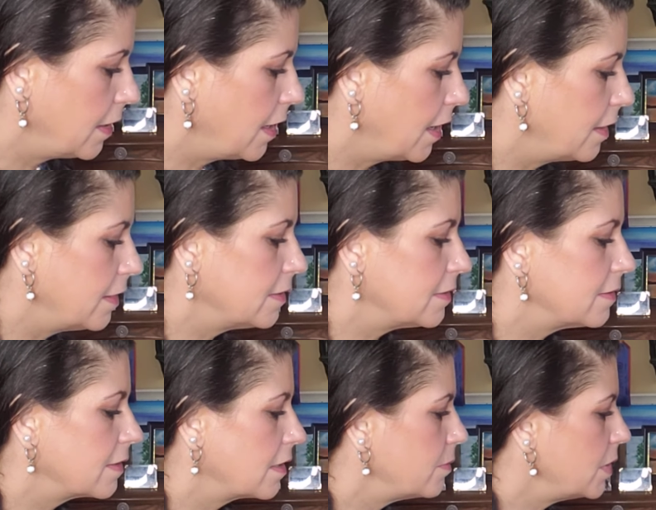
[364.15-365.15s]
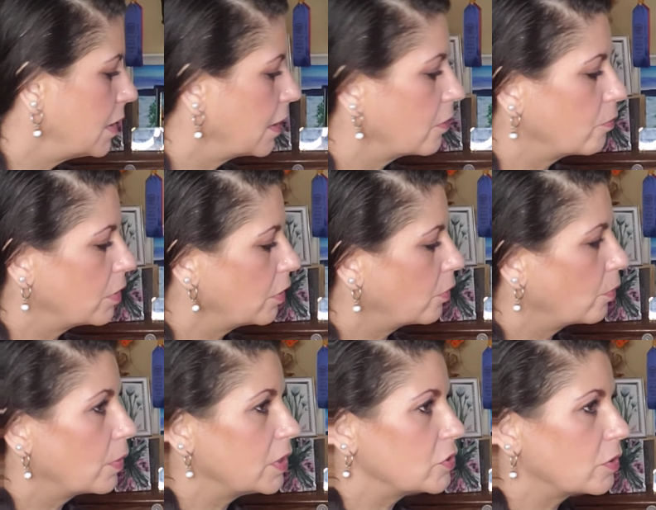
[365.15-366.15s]
And this is going to be like a little
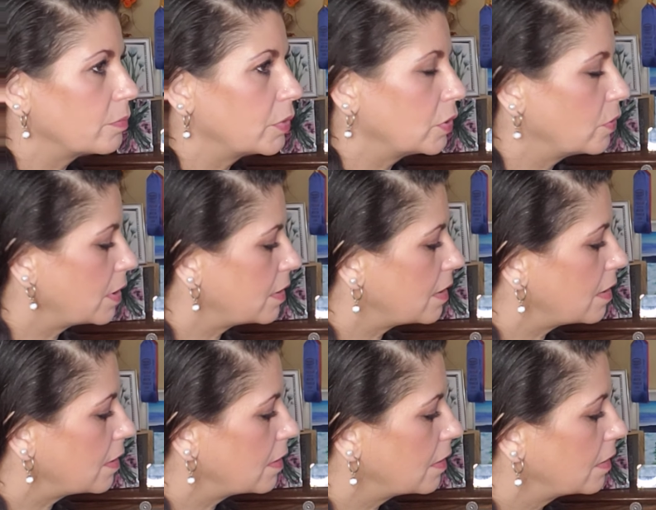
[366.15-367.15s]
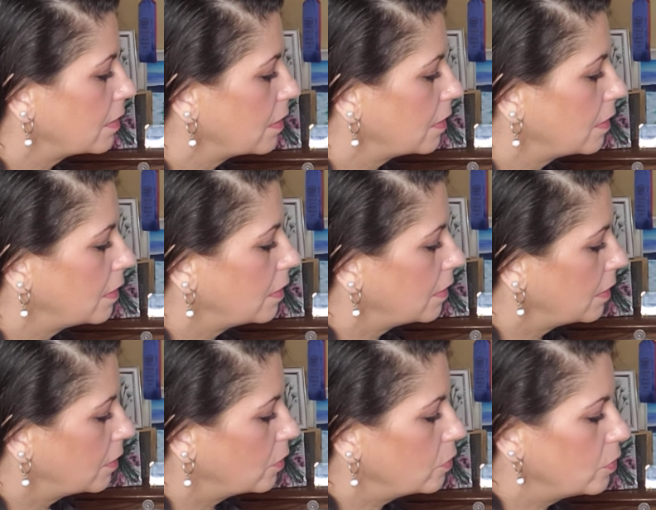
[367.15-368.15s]
richer blue, I think.
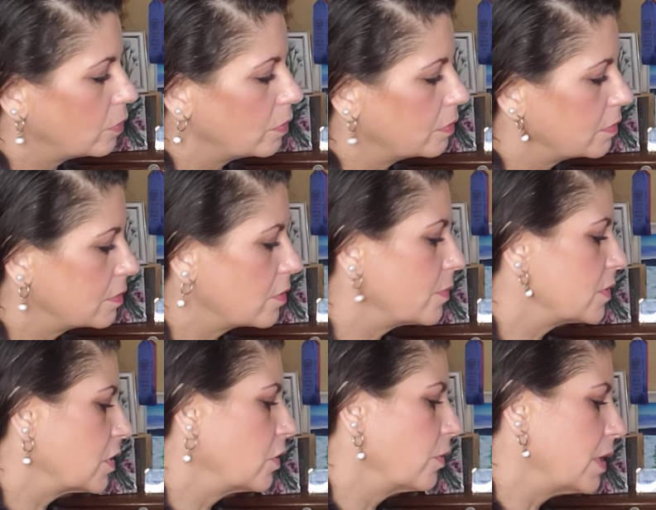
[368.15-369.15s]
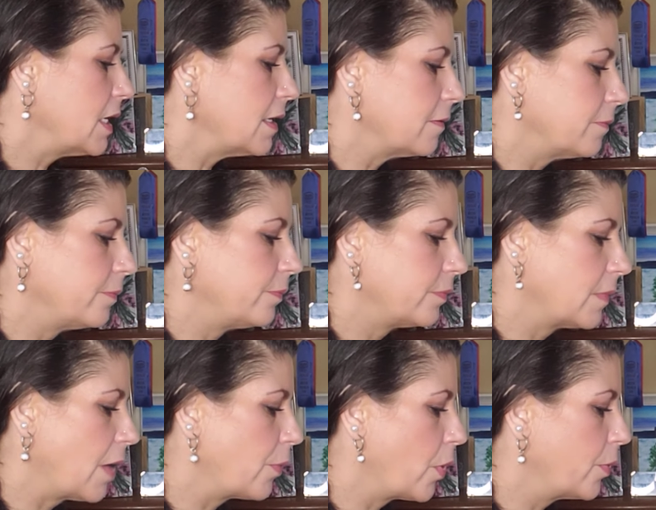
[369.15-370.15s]
Ooh, it's almost a green.
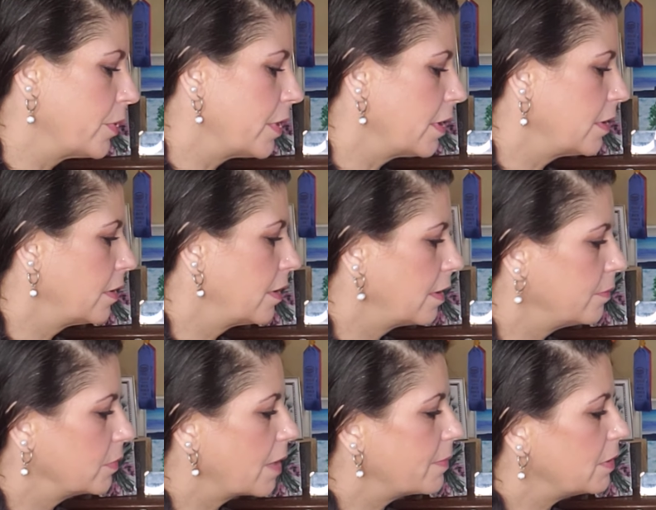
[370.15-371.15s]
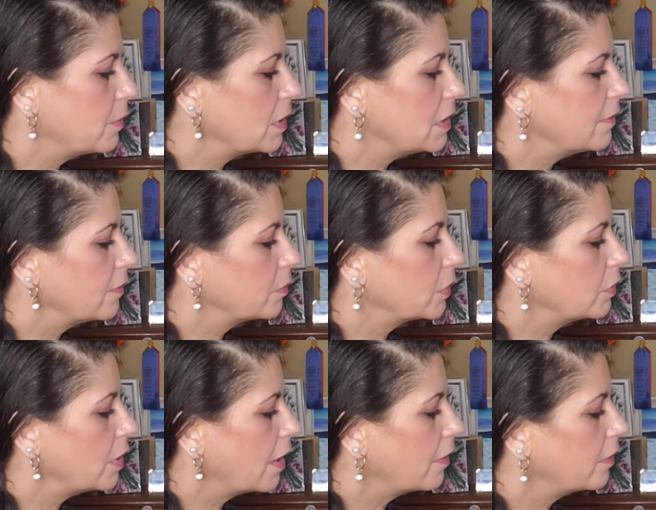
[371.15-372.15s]
I'll roll with it. I'm coming in with a different blue
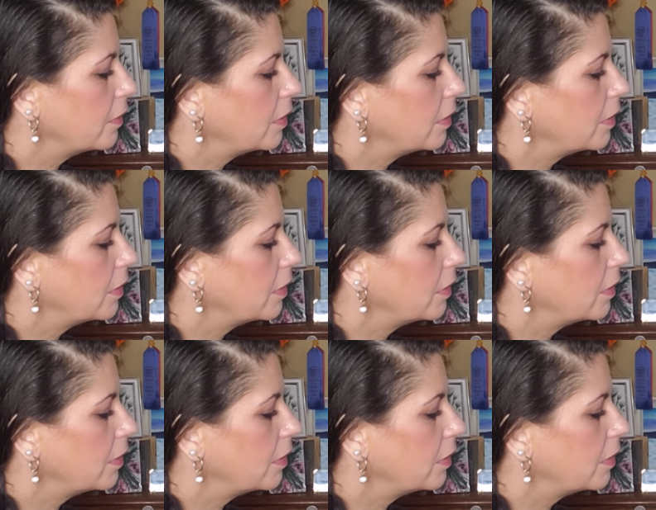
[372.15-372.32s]
now.